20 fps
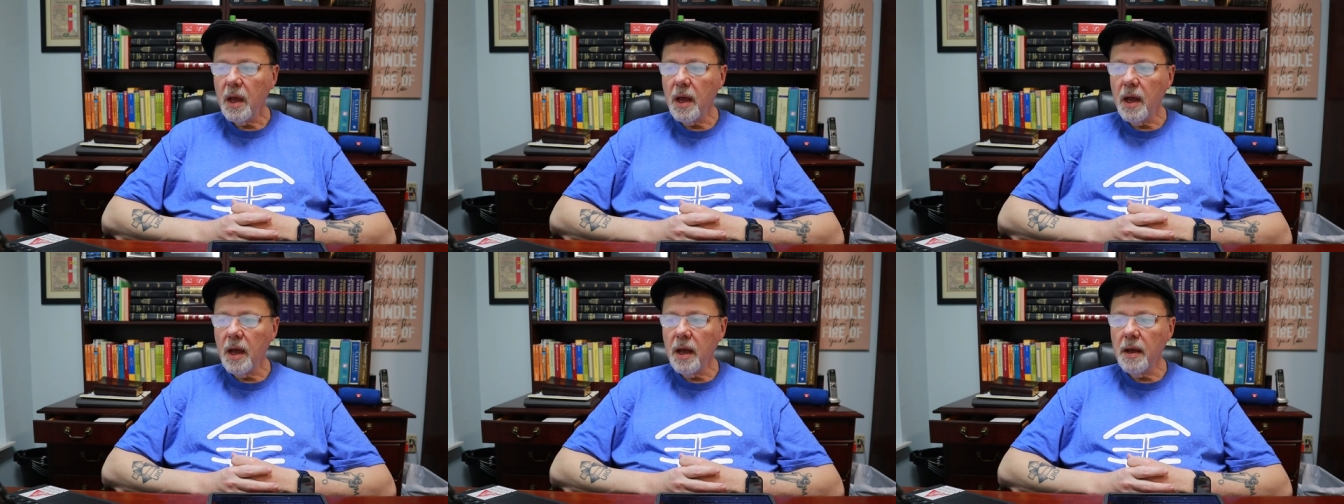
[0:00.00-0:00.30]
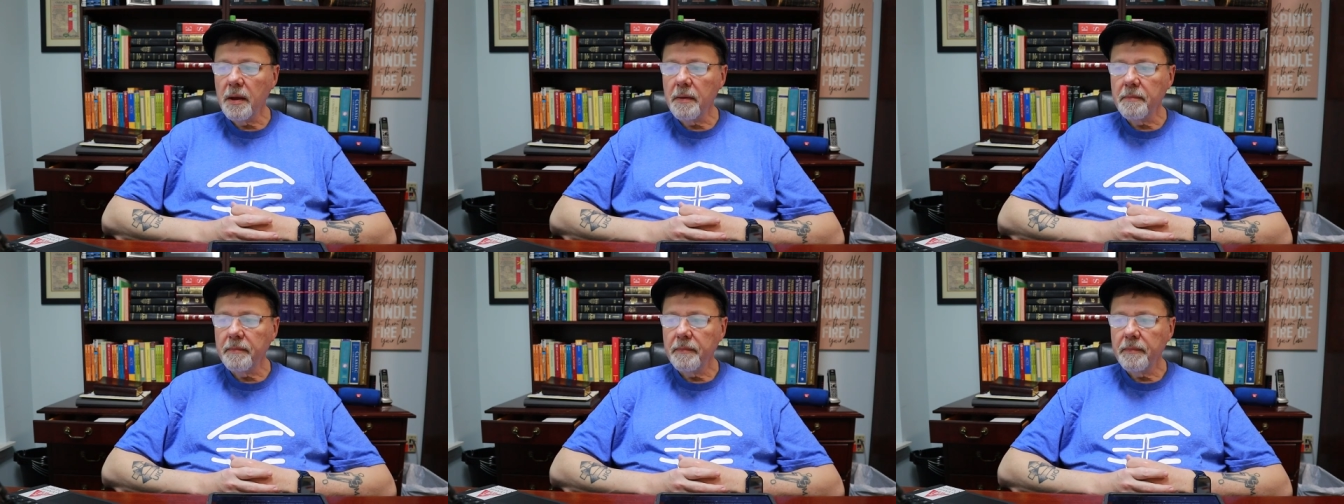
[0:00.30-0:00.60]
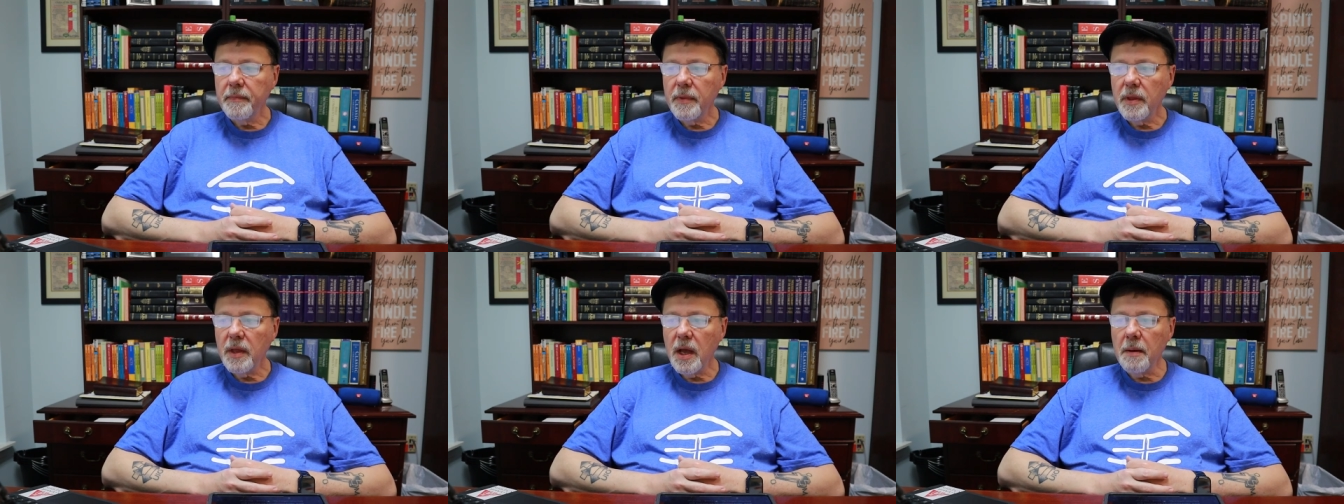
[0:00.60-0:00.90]

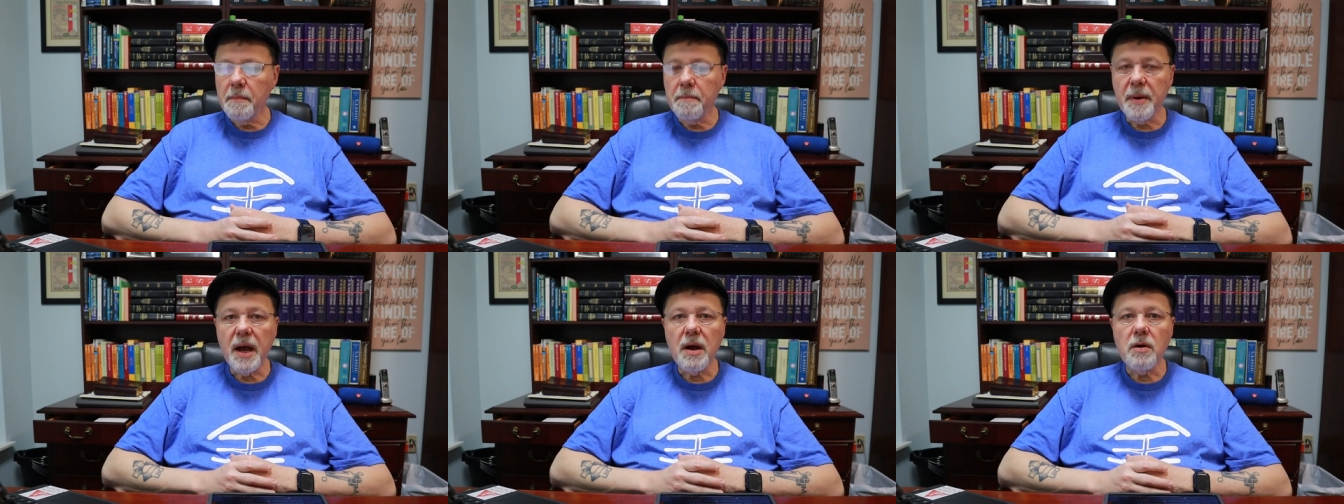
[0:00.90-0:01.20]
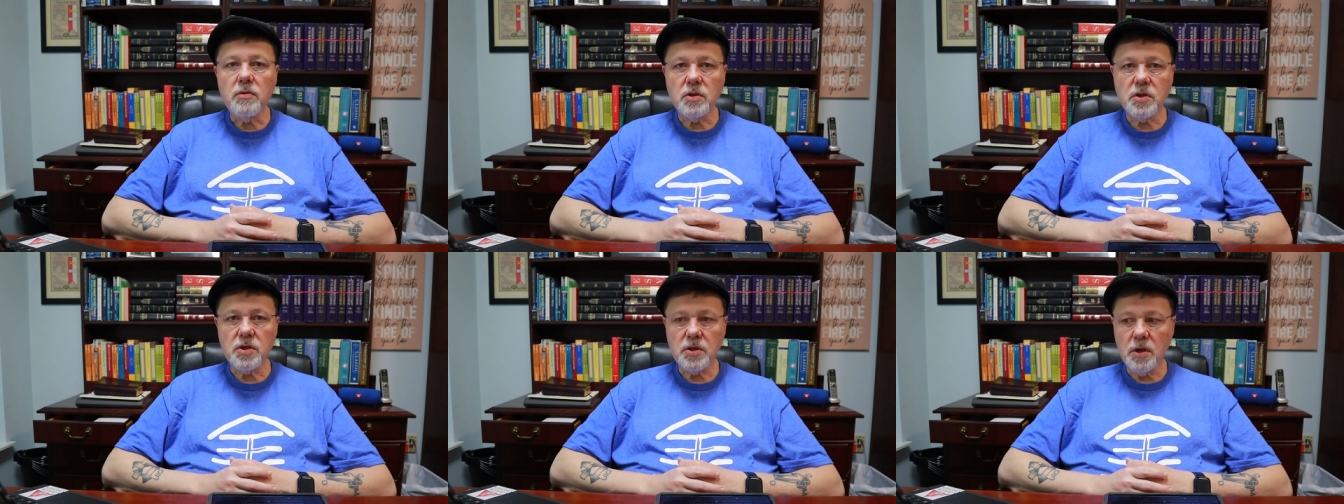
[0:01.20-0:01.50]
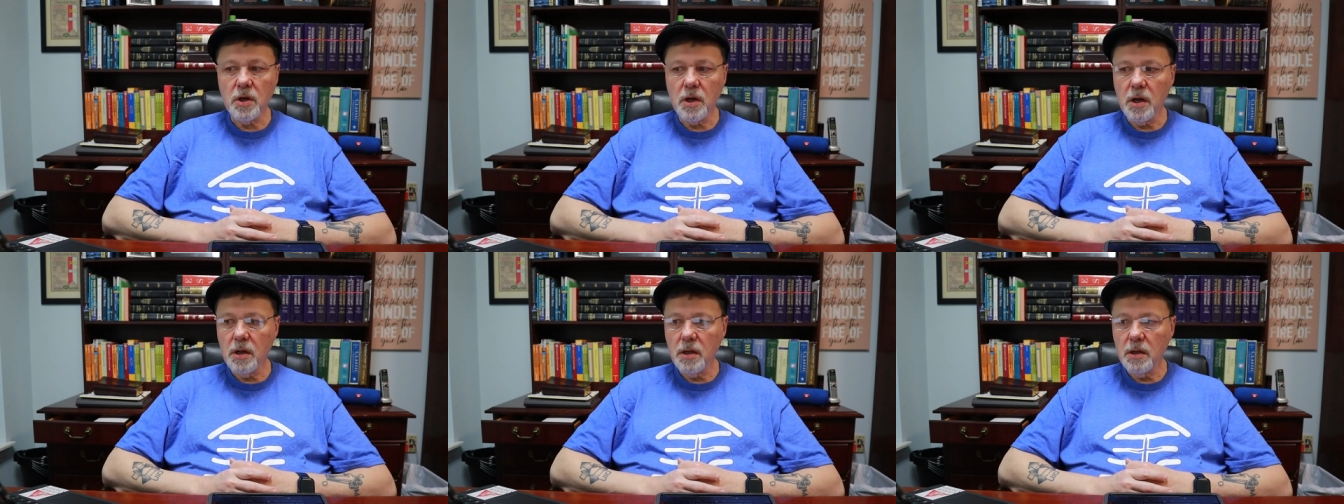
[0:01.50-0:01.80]
about
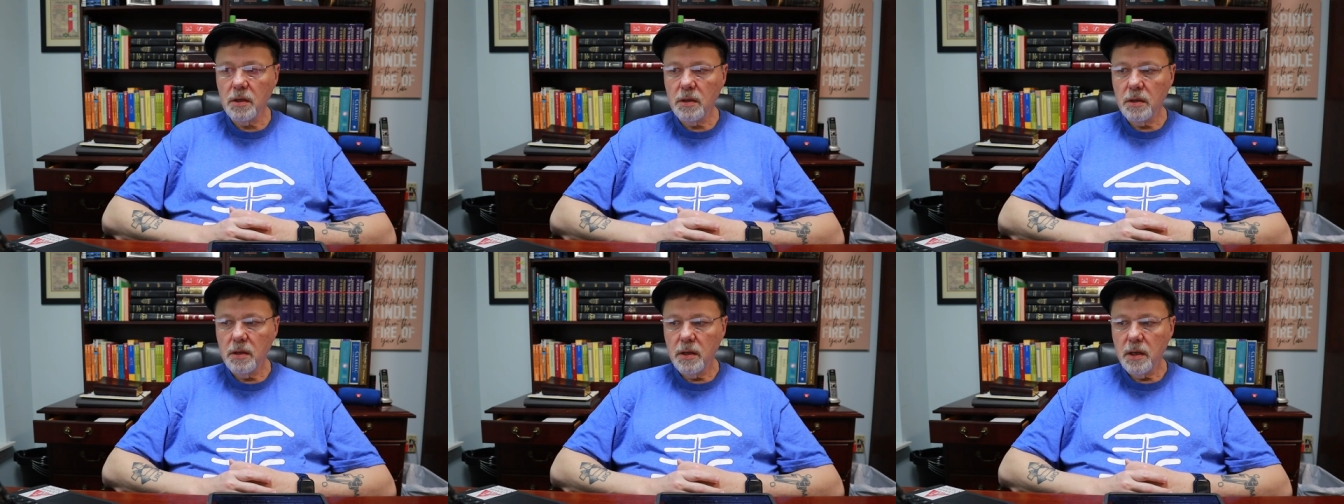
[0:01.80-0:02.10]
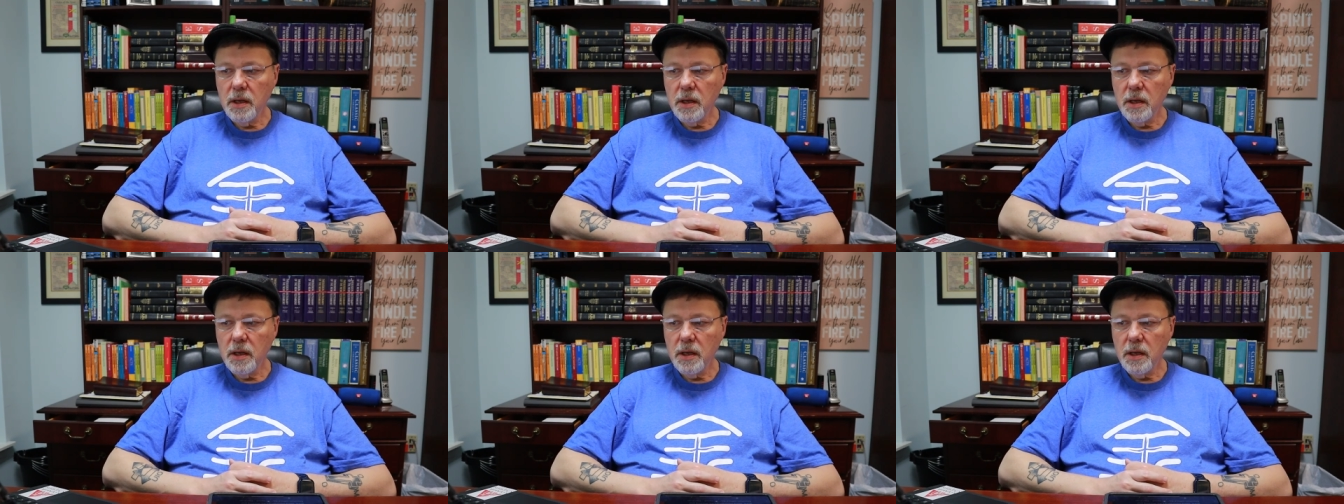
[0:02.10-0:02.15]
Saul.